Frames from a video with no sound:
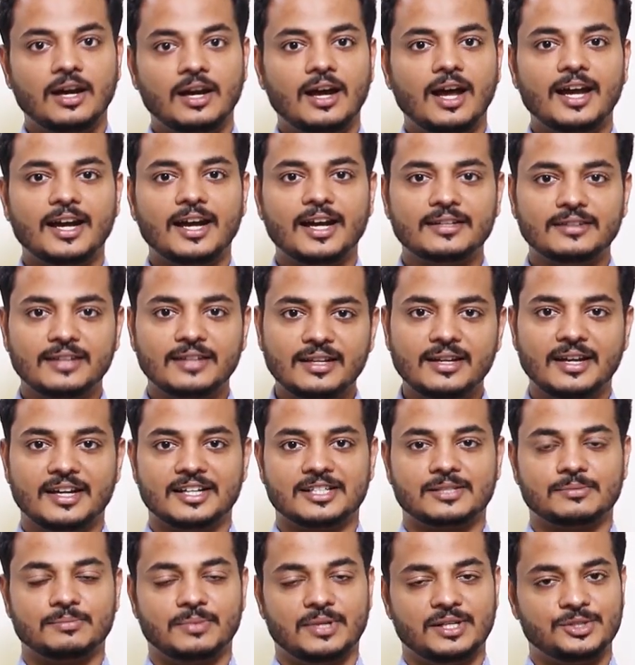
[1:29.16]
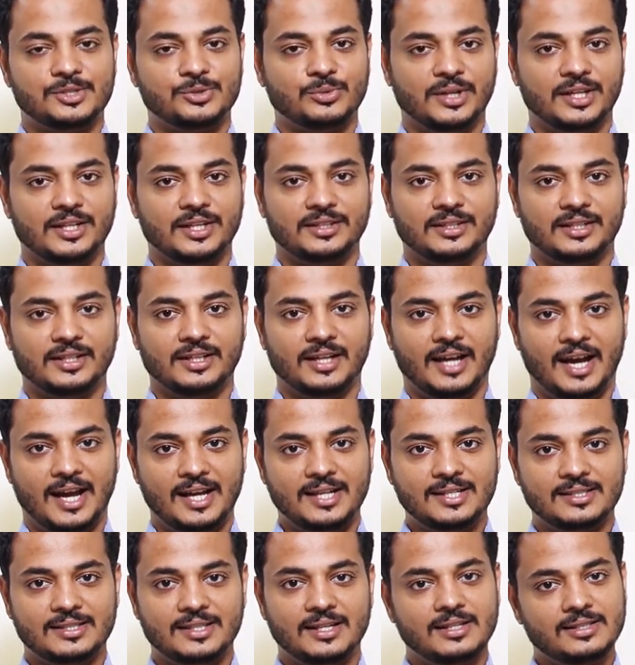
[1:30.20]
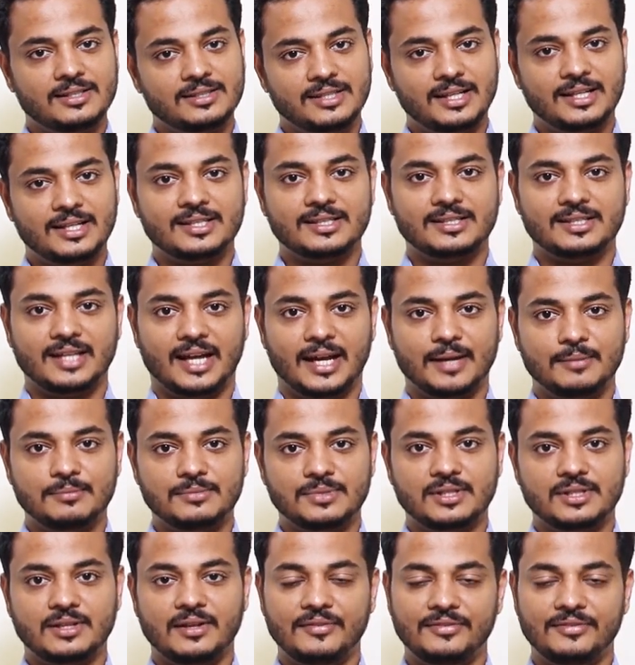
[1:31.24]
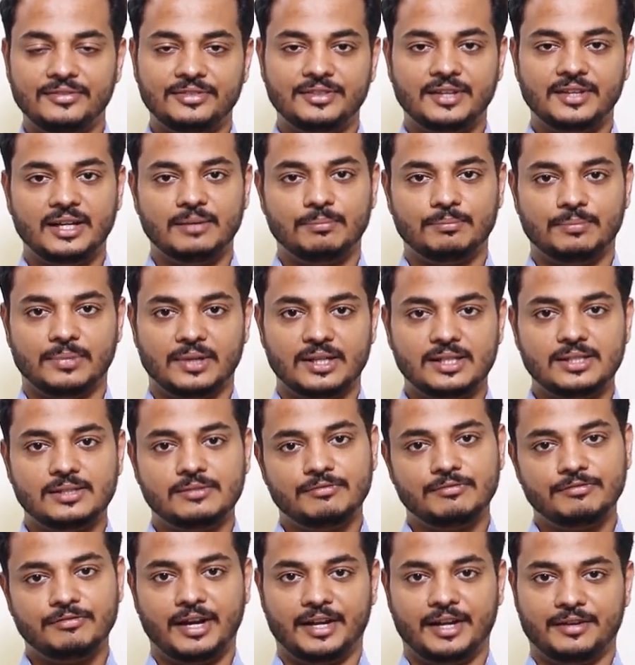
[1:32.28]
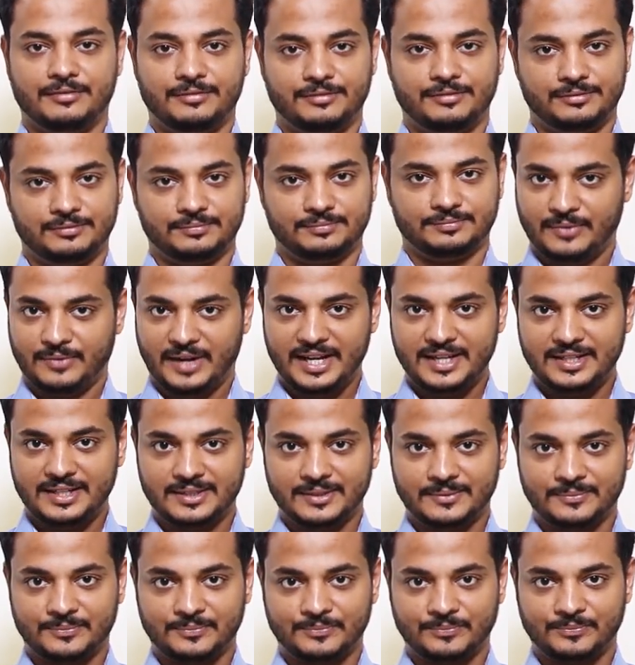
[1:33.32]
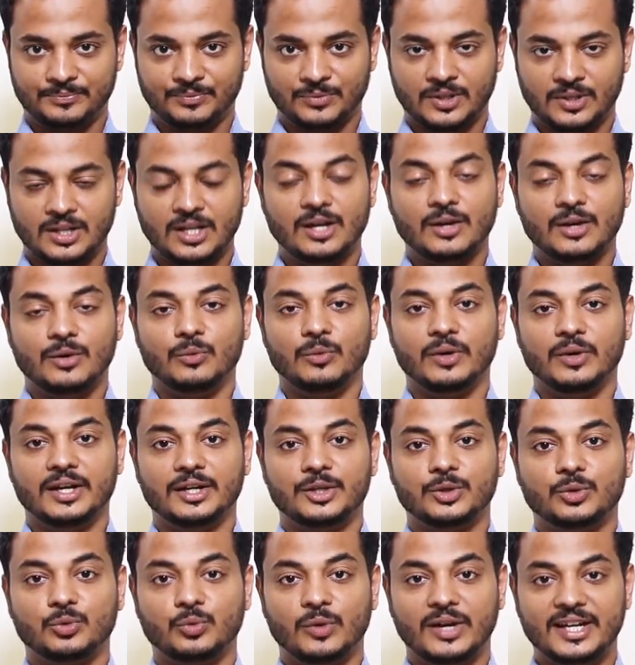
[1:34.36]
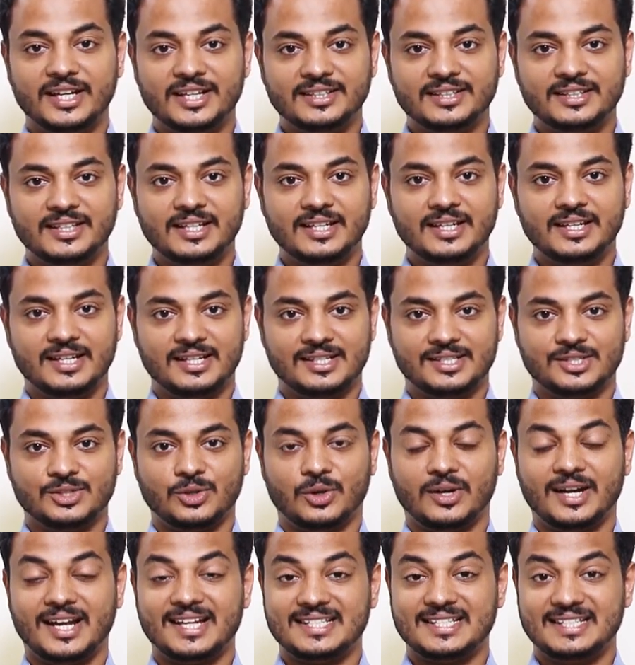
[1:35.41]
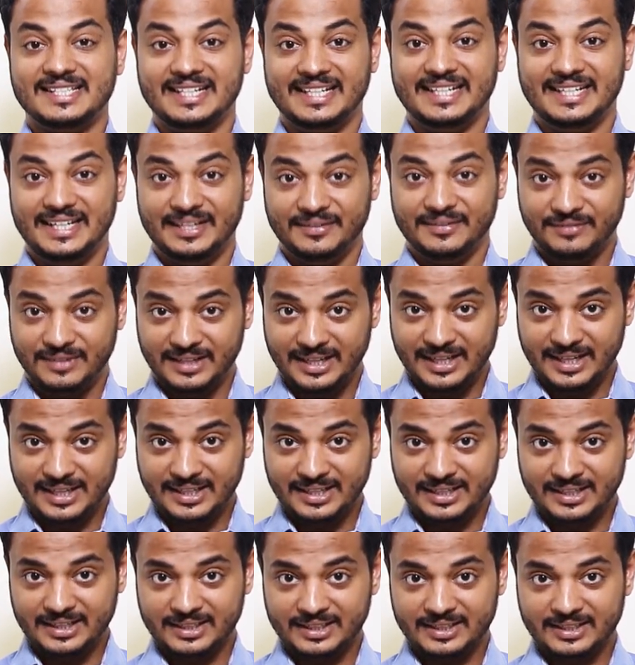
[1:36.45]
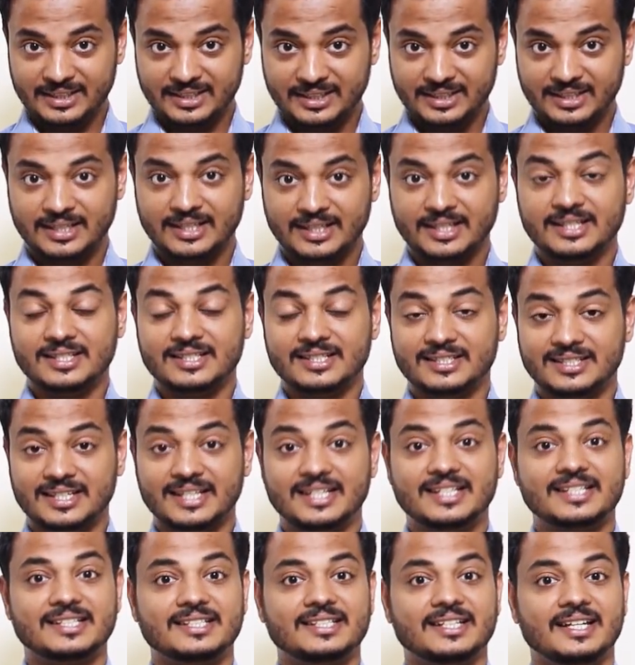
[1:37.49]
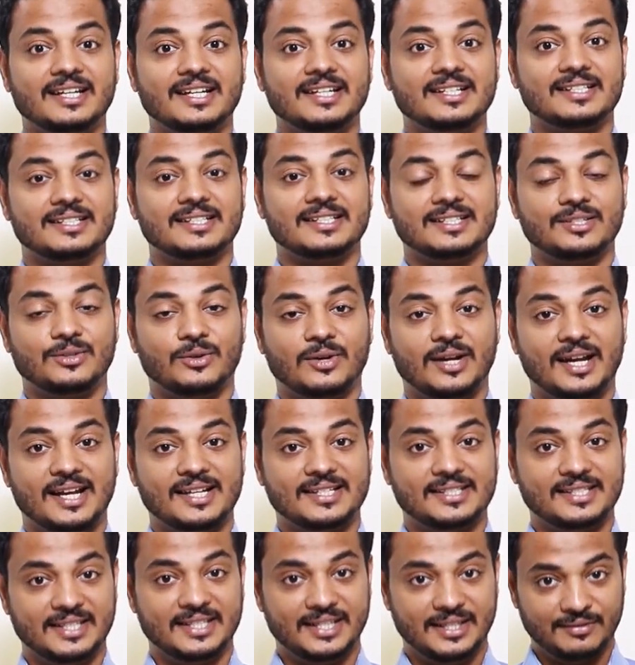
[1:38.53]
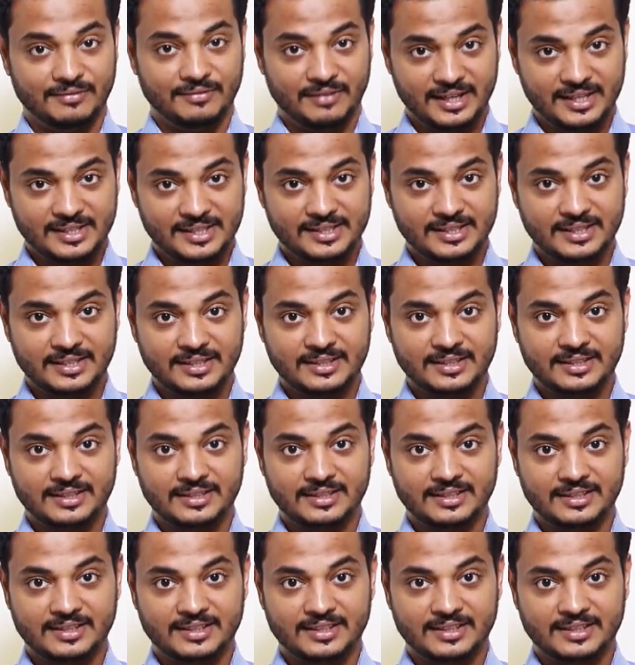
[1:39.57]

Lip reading: I can then express 23 as 6 times 3 plus 5, right? Where 23 is known as the dividend, 6 is known as the divisor,